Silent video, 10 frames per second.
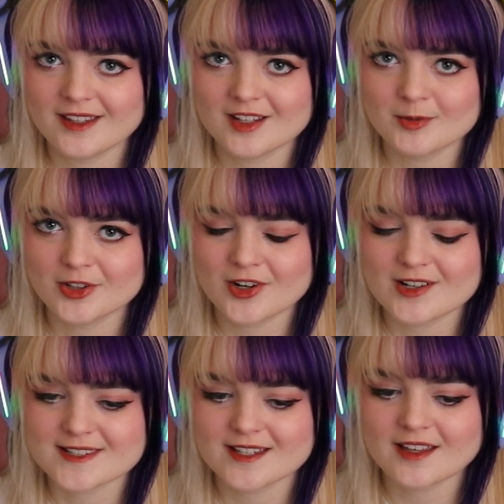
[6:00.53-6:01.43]
Animal
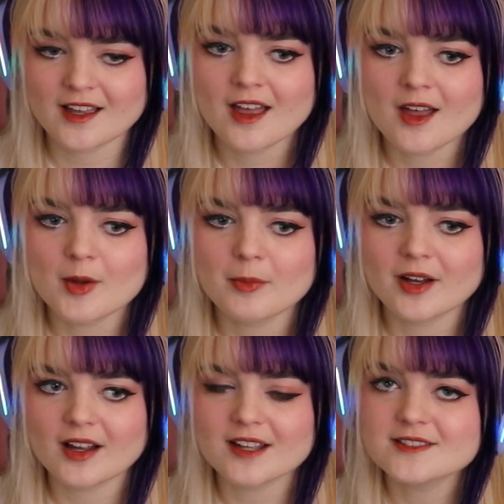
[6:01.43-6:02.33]
Crossing,
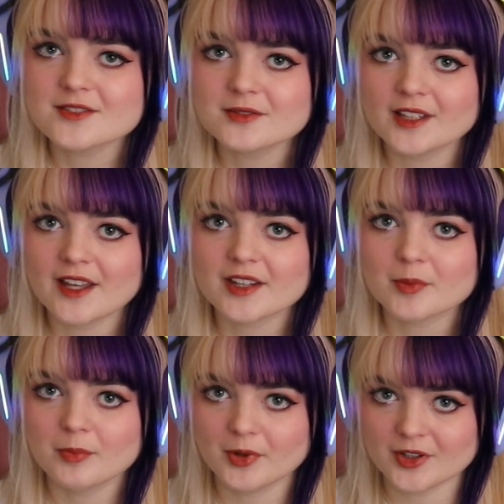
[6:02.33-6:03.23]
but I do like
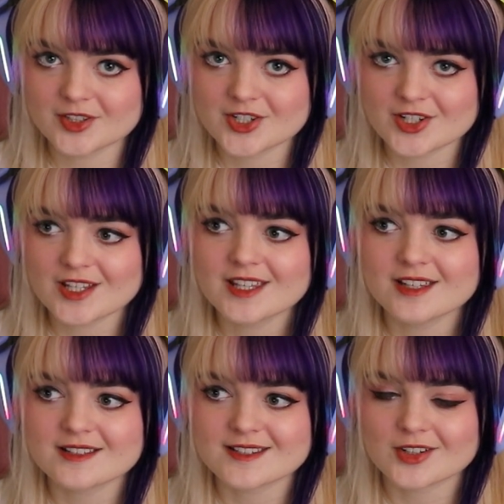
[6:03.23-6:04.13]
Butch. He
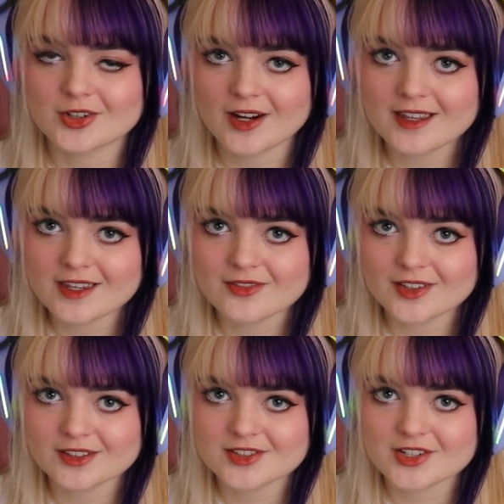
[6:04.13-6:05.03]
is a cranky
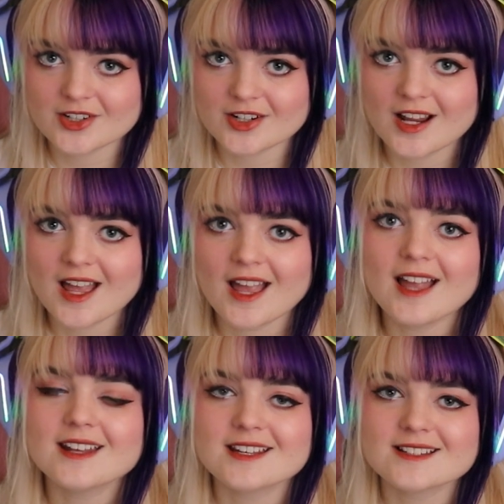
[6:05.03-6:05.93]
villager,
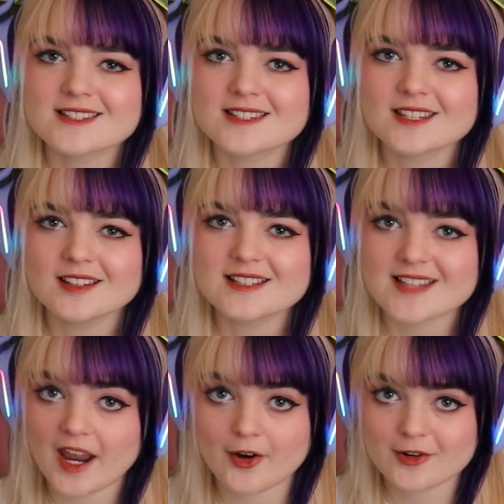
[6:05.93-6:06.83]
and his skill is
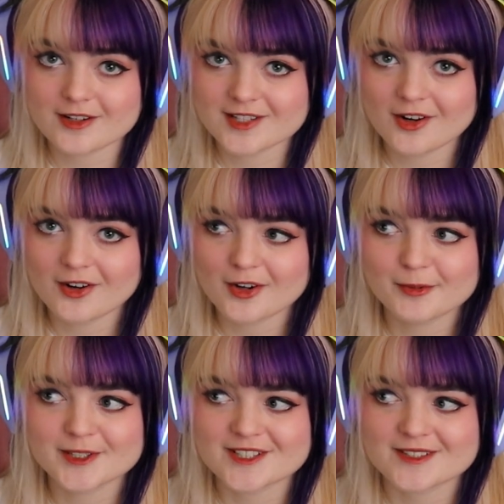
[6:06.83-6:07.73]
air guitar,
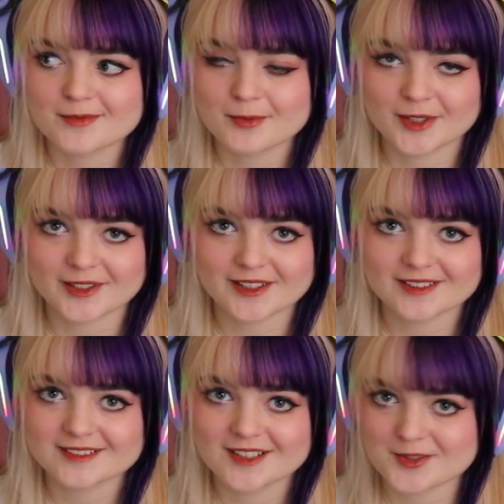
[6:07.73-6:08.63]
which is really
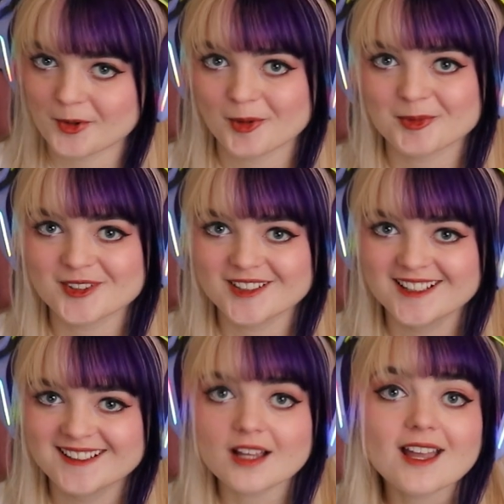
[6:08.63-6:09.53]
adorable.
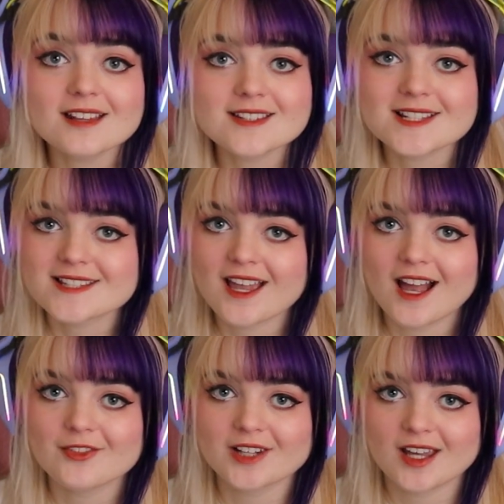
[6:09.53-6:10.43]
Again, since I
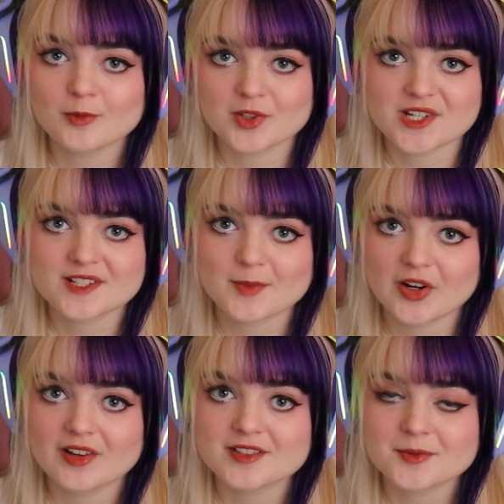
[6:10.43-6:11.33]
haven't had much
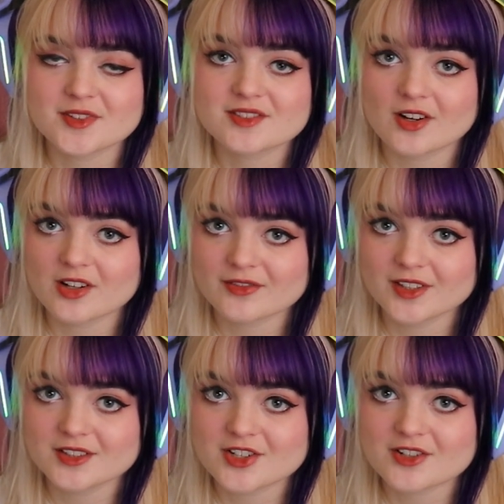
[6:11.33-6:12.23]
experience with the dog
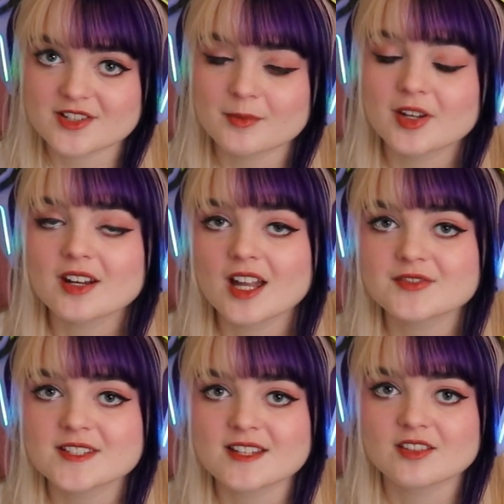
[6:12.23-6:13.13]
villagers, I'm gonna have
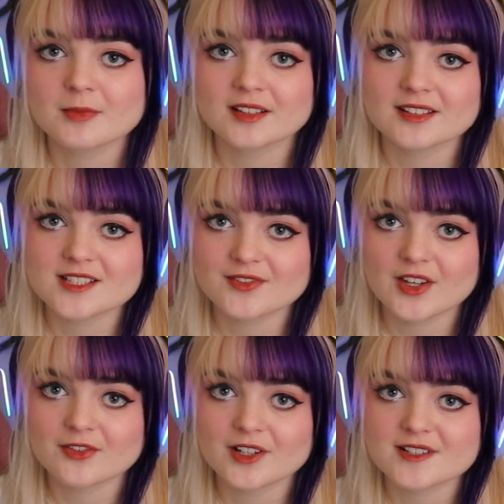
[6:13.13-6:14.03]
to say that my least
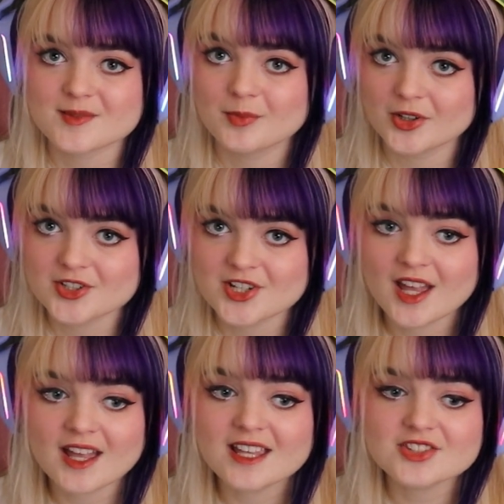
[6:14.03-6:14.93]
favorite is Butch.
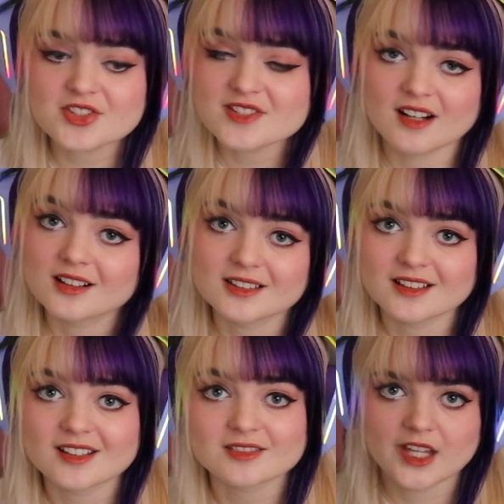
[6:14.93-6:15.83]
He's just
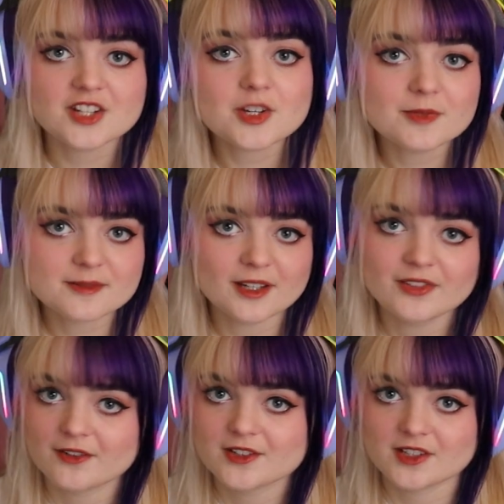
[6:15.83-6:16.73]
ugly. Ketchup is my
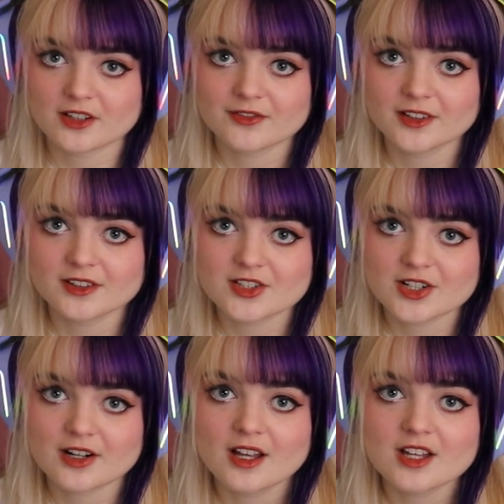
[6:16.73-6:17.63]
favorite duck
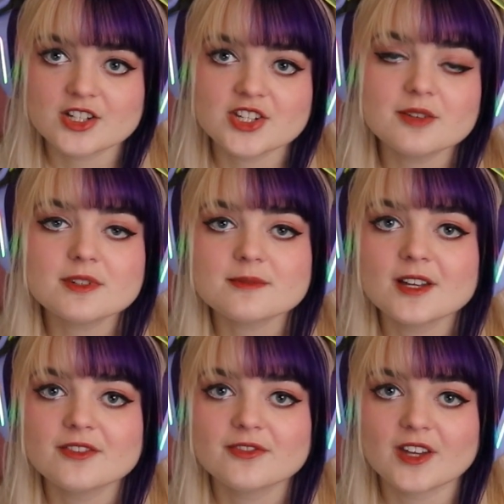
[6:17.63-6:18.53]
villager. She was
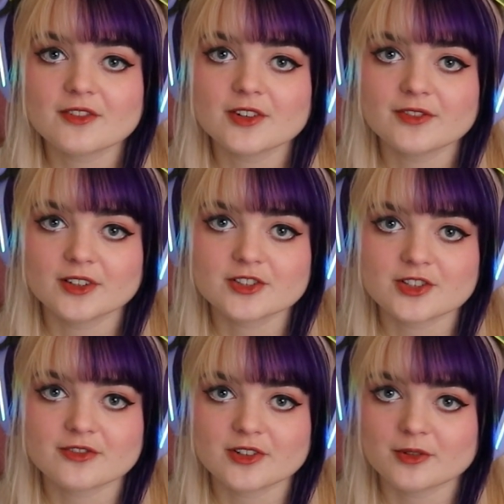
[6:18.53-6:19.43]
my favorite
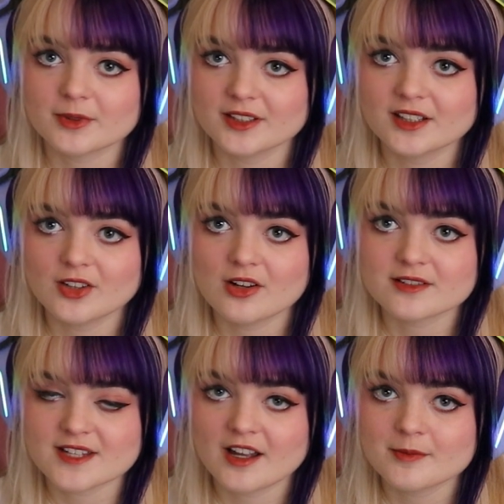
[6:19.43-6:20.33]
villager for a really
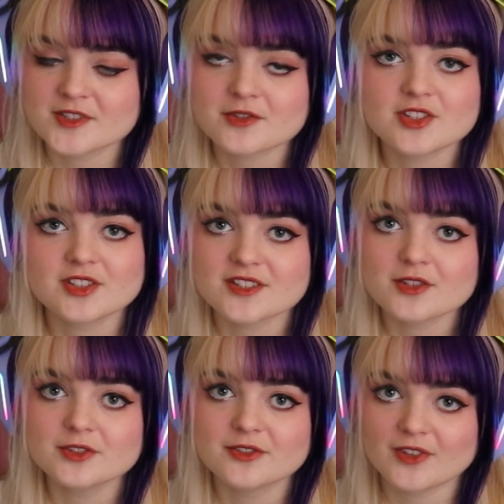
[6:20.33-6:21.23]
long time, so she does
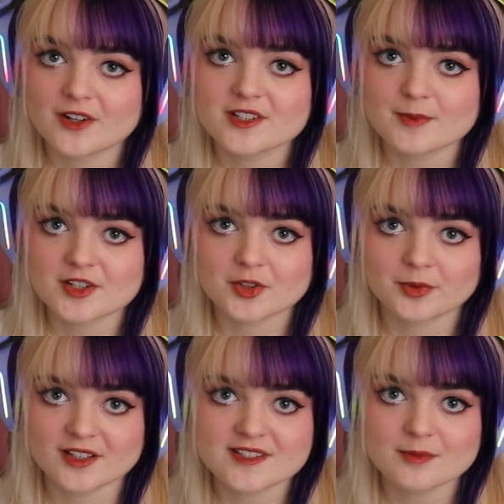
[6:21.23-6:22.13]
hold a very special
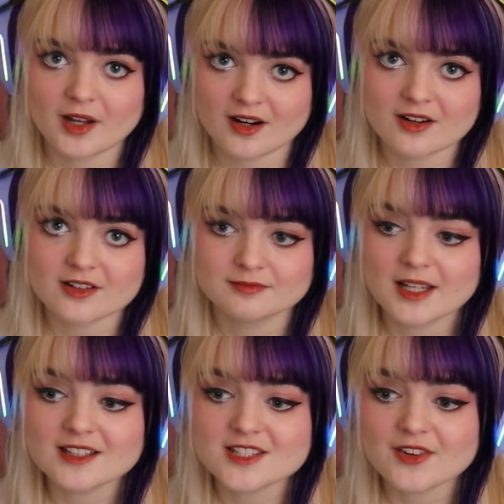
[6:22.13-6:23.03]
place in my heart.
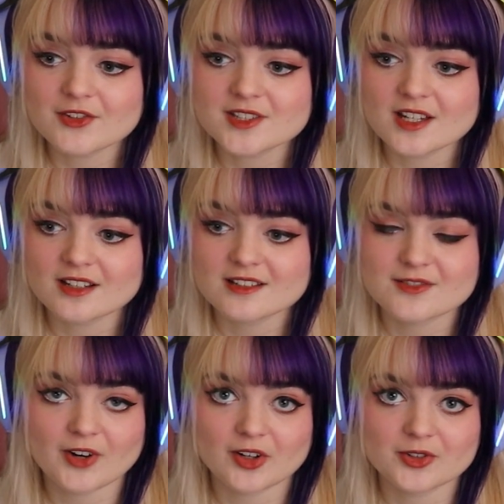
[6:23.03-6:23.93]
My least favorite duck is
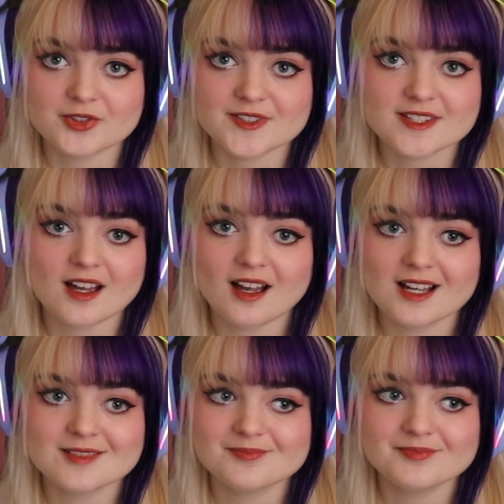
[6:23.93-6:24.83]
Freckles.
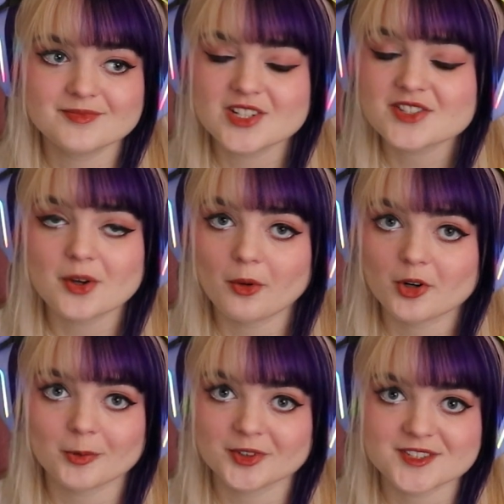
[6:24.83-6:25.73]
Just
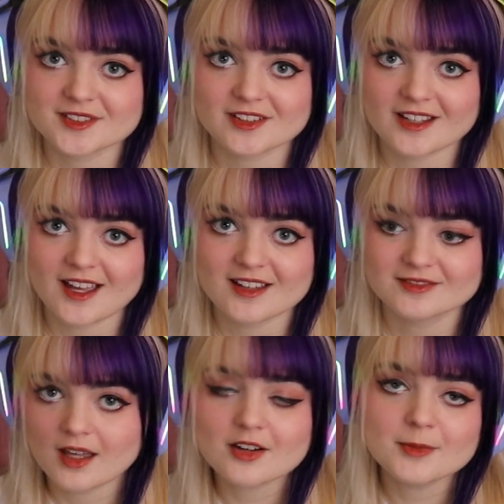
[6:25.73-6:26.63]
horrible to look at.
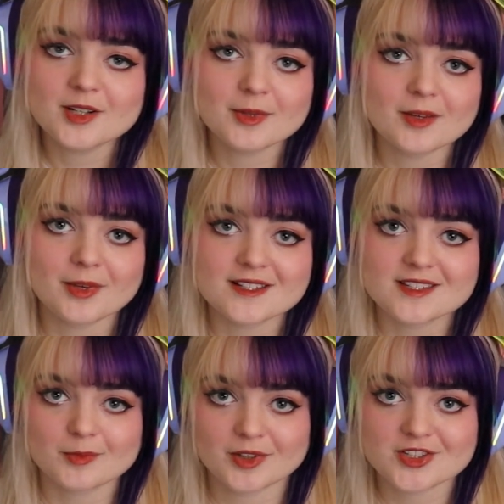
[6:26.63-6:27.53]
I don't mean to be a
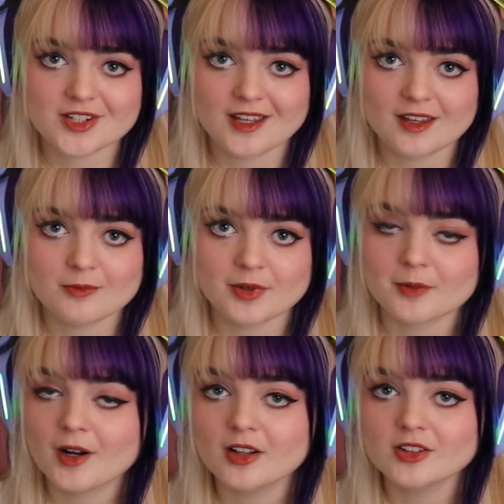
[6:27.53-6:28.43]
basic bitch again, but
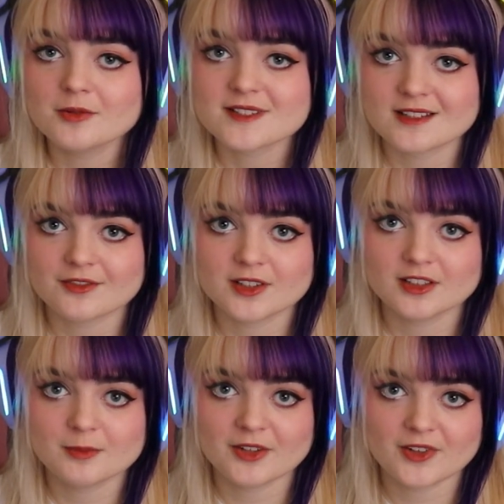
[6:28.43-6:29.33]
Apollo is
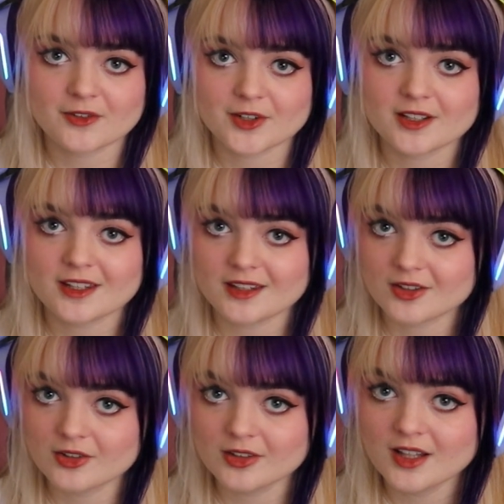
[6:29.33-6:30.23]
definitely my favorite
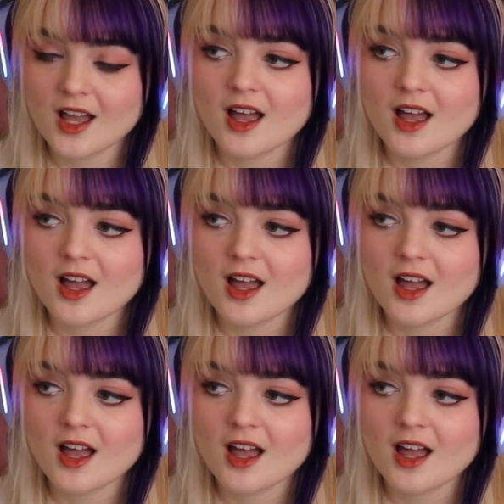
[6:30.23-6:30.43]
eagle.